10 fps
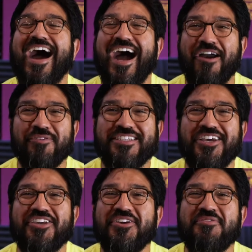I will tell
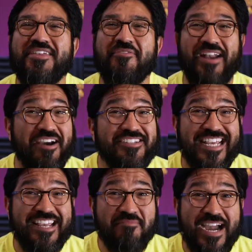you that when I was
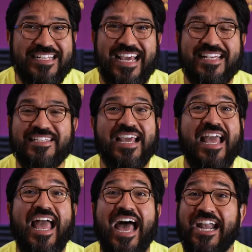taking my test,
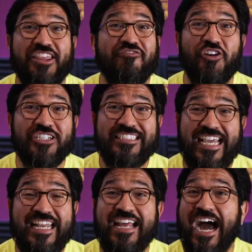out of the first
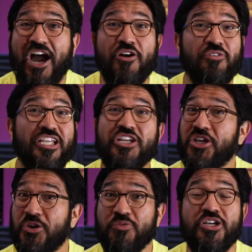10, I only
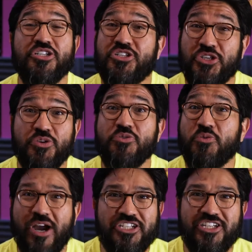knew 2
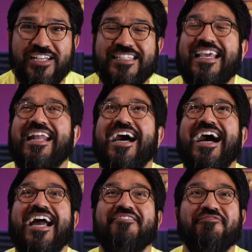questions and
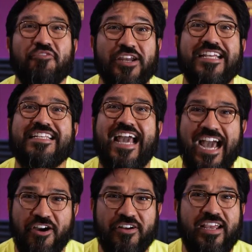I freaked
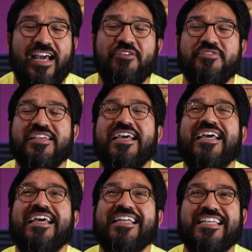out, and I was
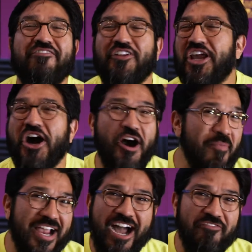definitely, all
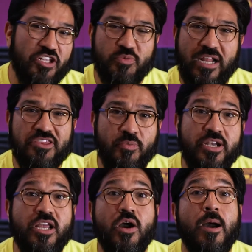my confidence went out the
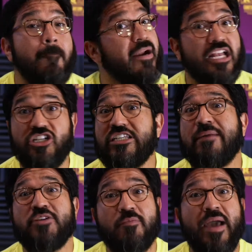window, but I just
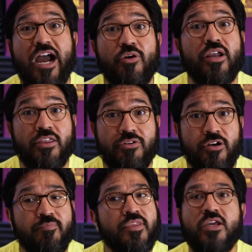kept on powering through.
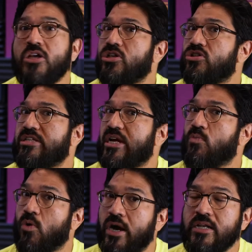So take
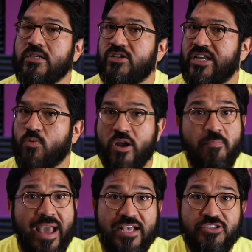one
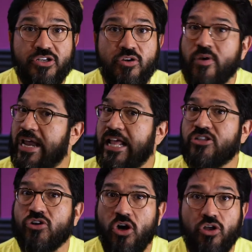pass through and
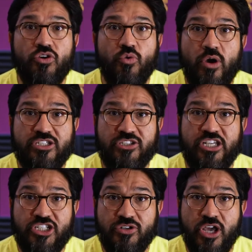answer all the questions
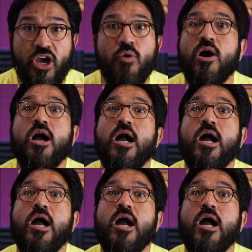that you know.